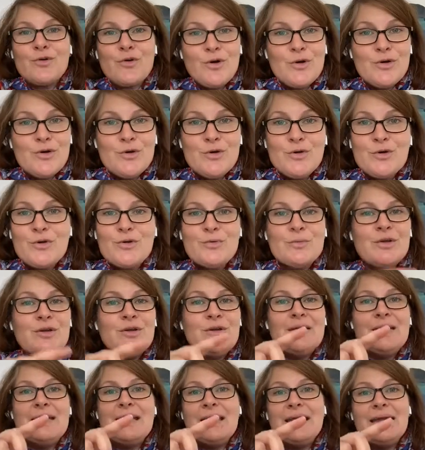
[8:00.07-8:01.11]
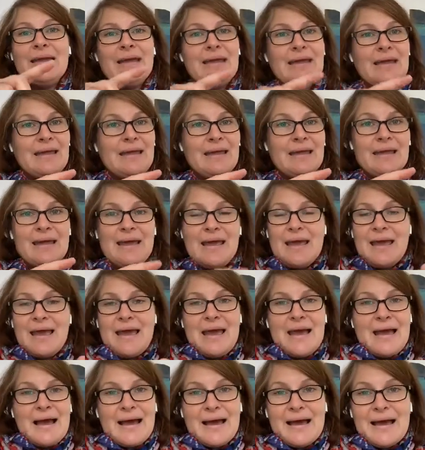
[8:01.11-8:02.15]
grow your community,
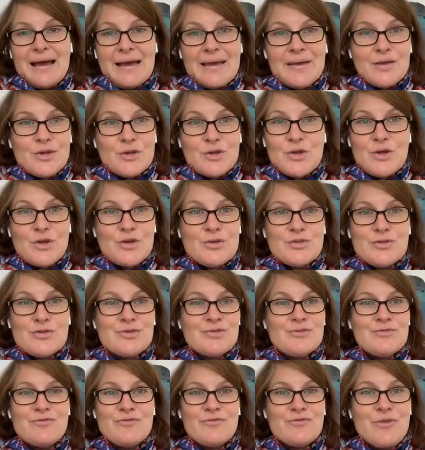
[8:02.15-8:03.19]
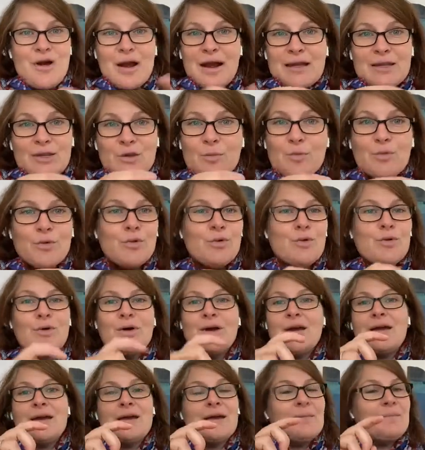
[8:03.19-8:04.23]
write your
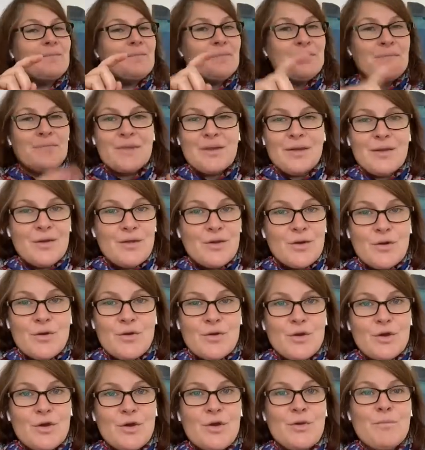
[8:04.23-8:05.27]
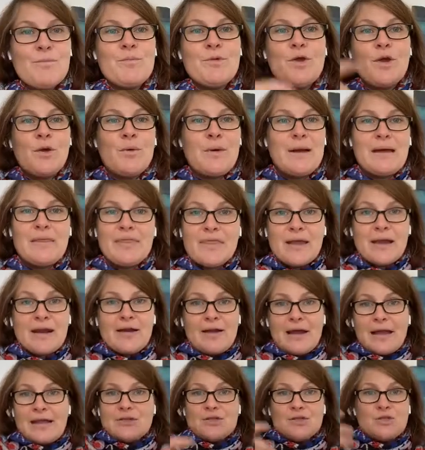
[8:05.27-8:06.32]
book, go out there
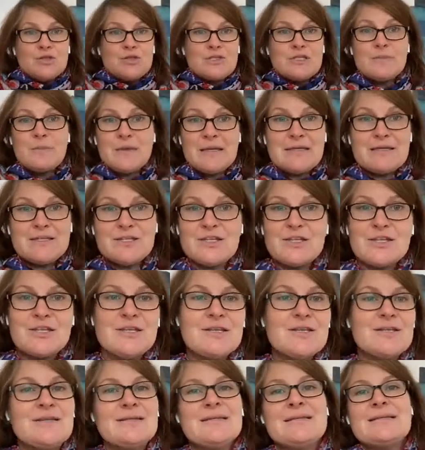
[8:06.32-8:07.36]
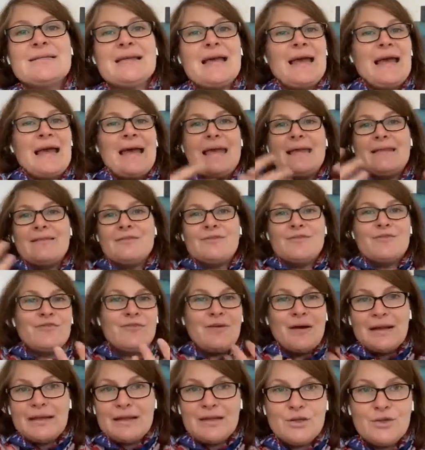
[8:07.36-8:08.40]
and do speeches, and
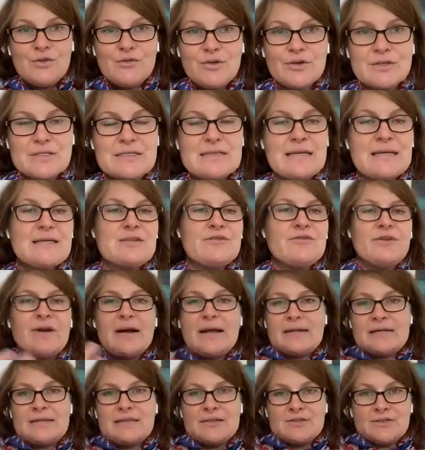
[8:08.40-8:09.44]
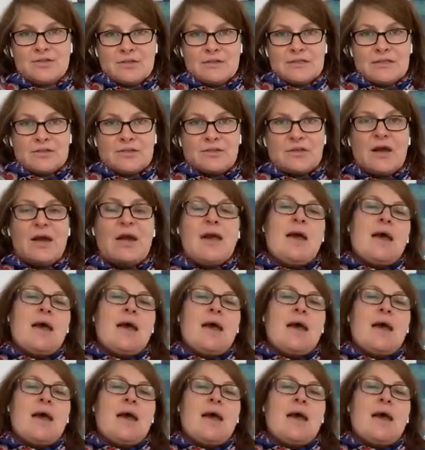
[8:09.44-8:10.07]
finding you've got stage fright, etc., etc.